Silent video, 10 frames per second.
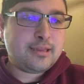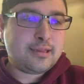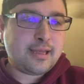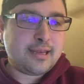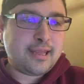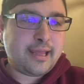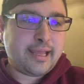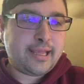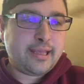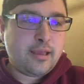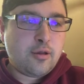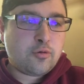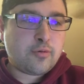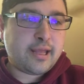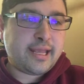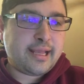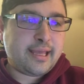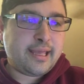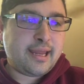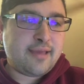Sunday, writing
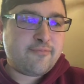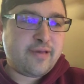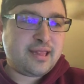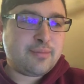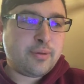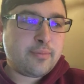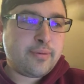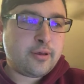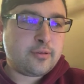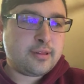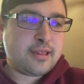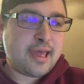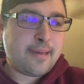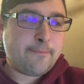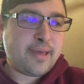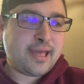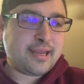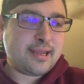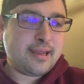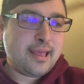in a Facebook post that
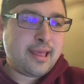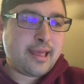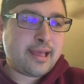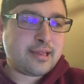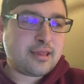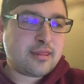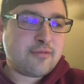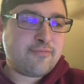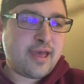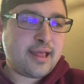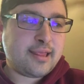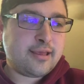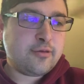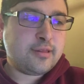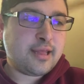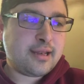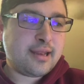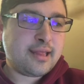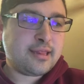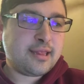Biden has the values
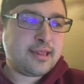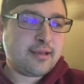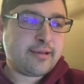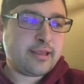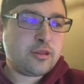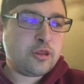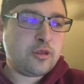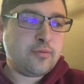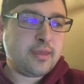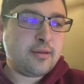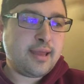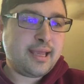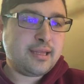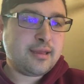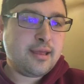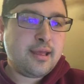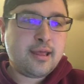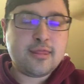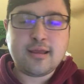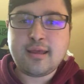necessary to unite
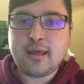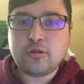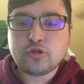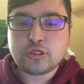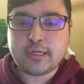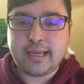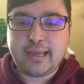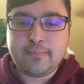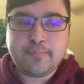the country.